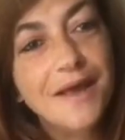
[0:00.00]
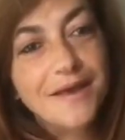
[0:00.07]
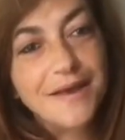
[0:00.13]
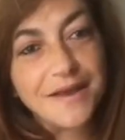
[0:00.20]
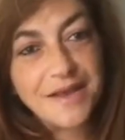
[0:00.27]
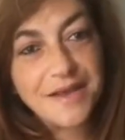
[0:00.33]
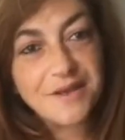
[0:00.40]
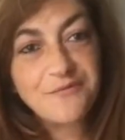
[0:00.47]

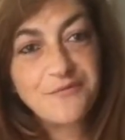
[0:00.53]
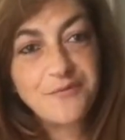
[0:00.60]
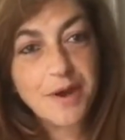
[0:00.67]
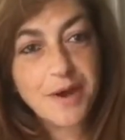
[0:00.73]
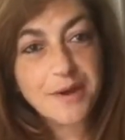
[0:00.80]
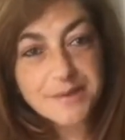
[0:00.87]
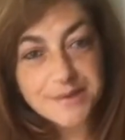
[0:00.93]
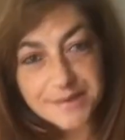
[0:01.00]
If
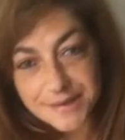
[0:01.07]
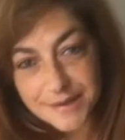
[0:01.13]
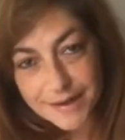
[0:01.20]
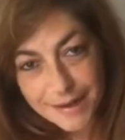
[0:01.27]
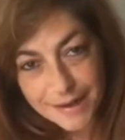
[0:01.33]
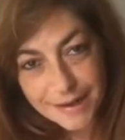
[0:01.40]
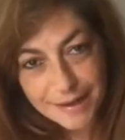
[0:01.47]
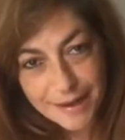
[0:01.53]
you're
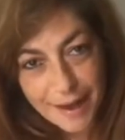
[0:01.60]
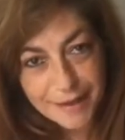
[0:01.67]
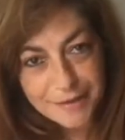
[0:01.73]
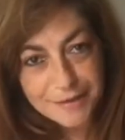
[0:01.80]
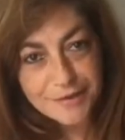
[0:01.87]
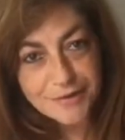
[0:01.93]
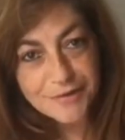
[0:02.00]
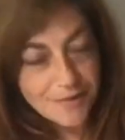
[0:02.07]
silly
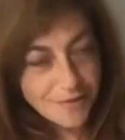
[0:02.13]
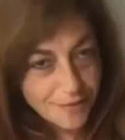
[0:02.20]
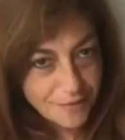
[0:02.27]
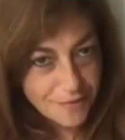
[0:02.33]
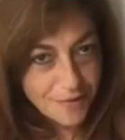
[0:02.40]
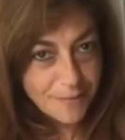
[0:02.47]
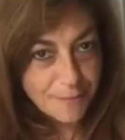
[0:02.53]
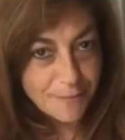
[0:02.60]
and you know
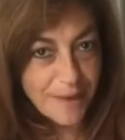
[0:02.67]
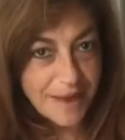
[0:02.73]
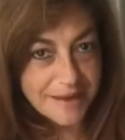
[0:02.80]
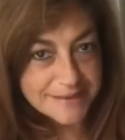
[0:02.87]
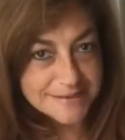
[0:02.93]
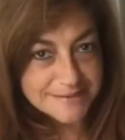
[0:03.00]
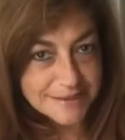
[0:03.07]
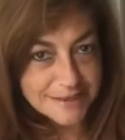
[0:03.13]
it, make
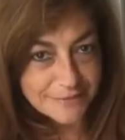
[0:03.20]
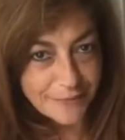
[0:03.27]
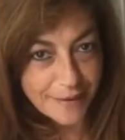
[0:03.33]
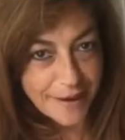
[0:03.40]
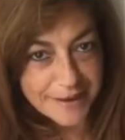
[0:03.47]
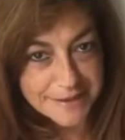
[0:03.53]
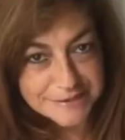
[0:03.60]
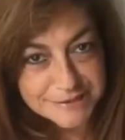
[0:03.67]
a silly
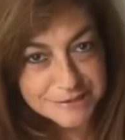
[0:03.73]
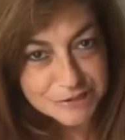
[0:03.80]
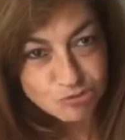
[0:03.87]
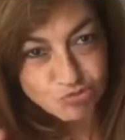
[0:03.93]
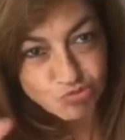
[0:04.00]
face.